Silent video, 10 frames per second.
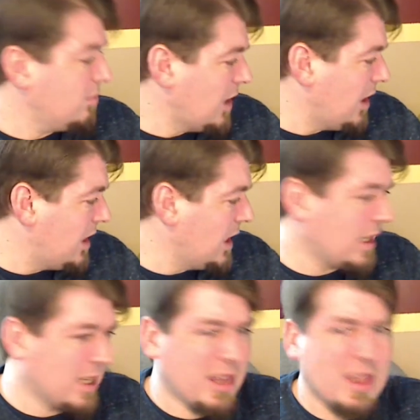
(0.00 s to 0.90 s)
think
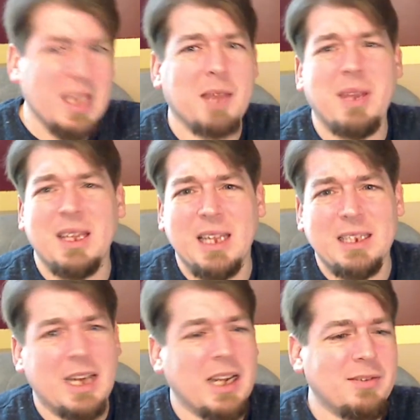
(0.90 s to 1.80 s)
I paid like
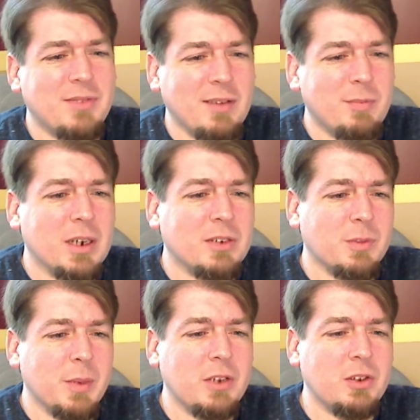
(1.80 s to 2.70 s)
95 bucks from
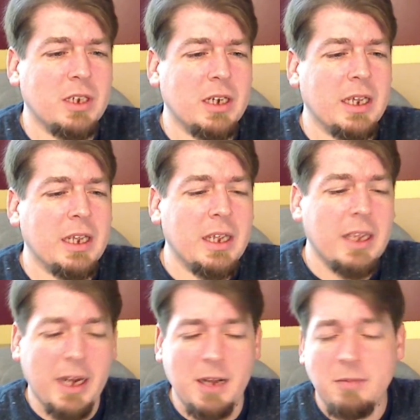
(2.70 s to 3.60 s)
Sigelei,
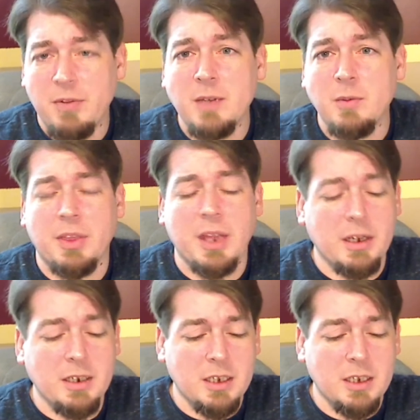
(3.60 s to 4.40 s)
and I'm fine with that.